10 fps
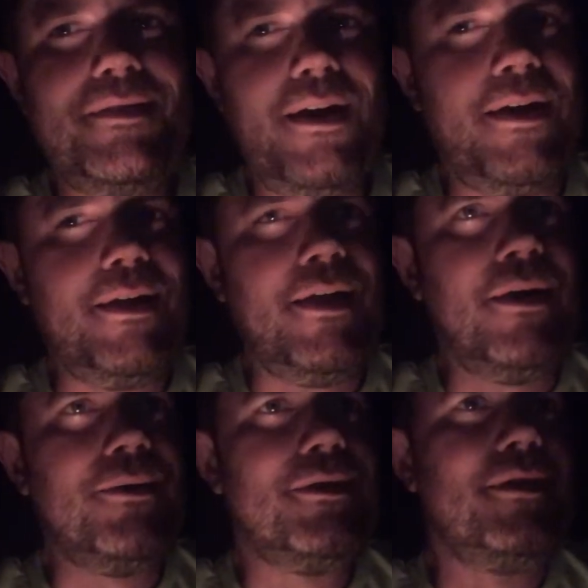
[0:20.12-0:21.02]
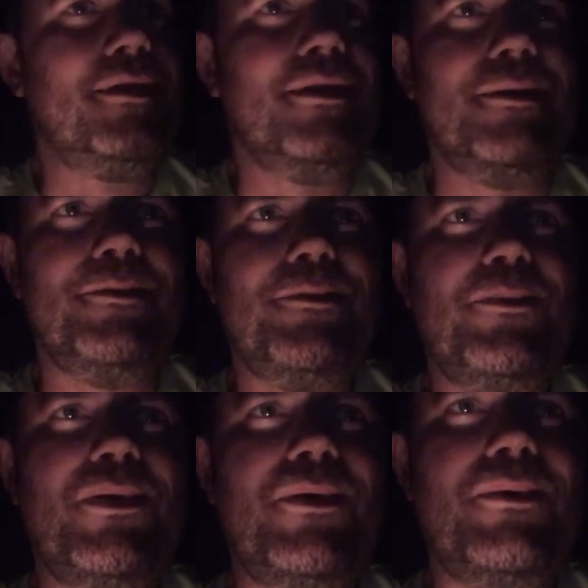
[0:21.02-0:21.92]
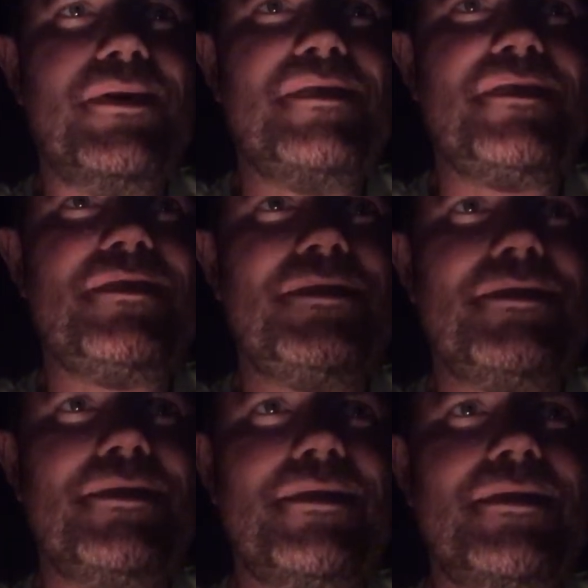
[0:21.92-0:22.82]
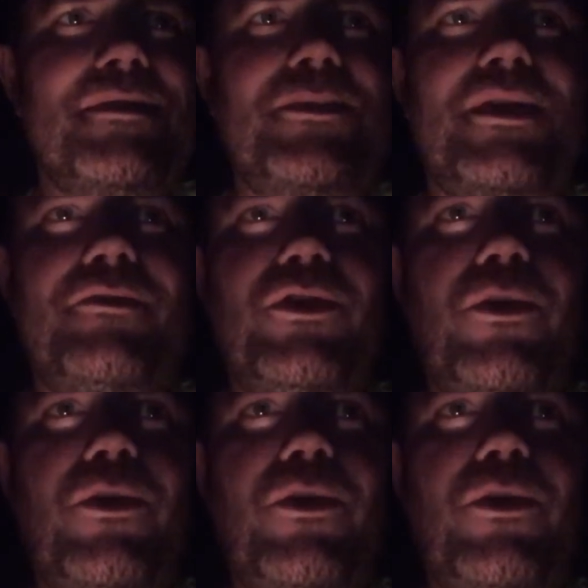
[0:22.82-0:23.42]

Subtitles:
nodding out. Poe was something of an